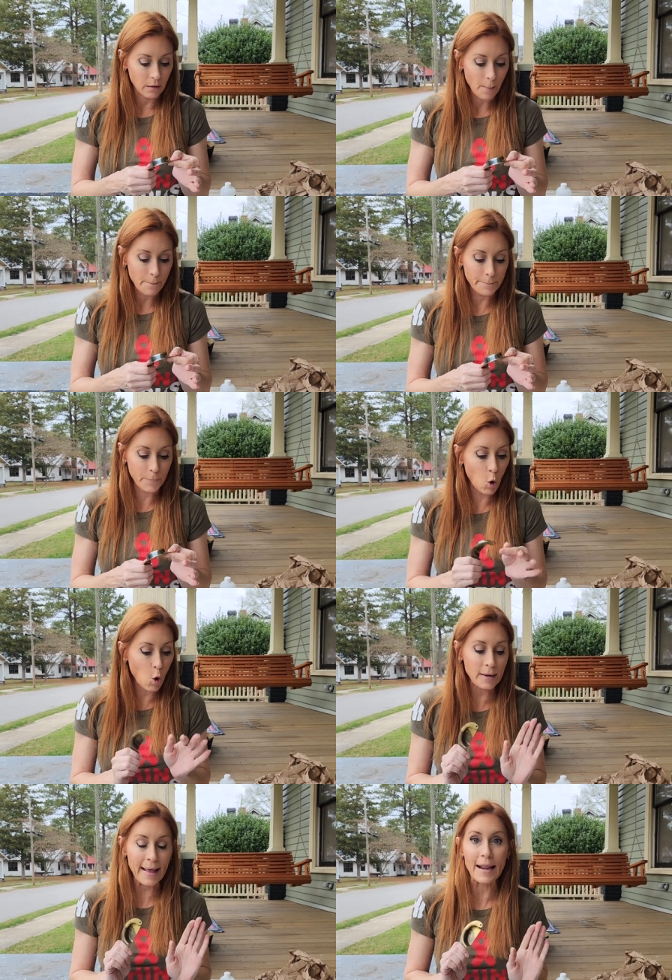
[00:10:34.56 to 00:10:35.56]
10.
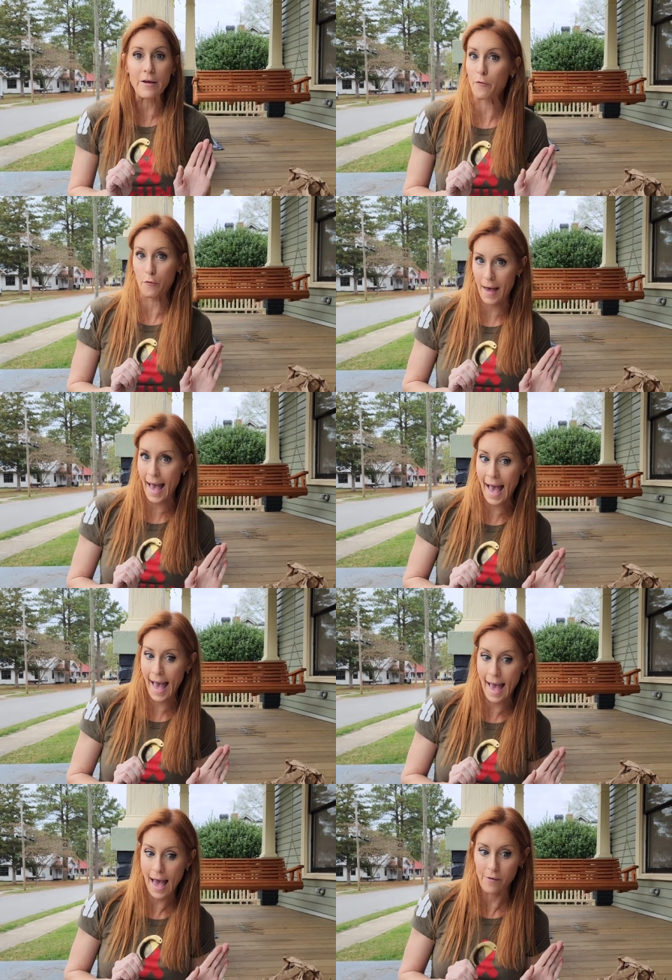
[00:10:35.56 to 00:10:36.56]
Pull it out at
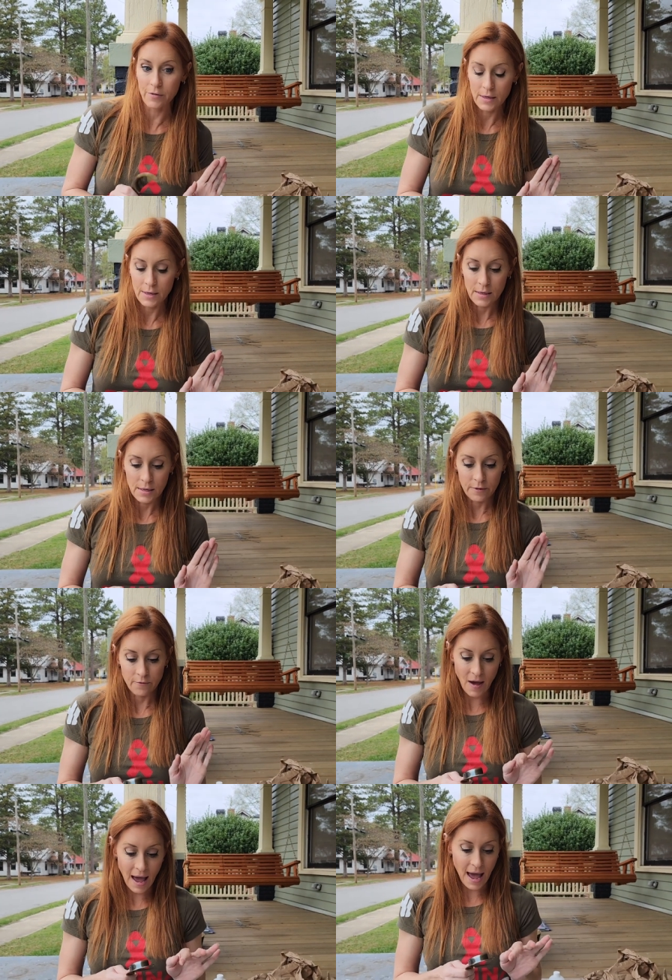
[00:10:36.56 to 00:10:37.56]
5. 5 and see
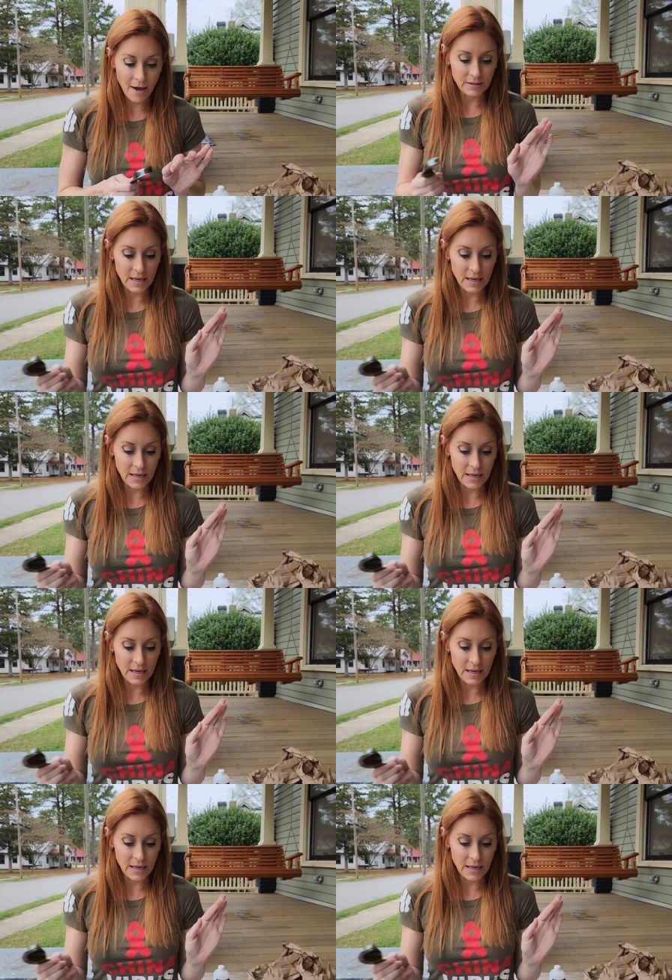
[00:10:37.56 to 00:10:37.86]
what happens. 5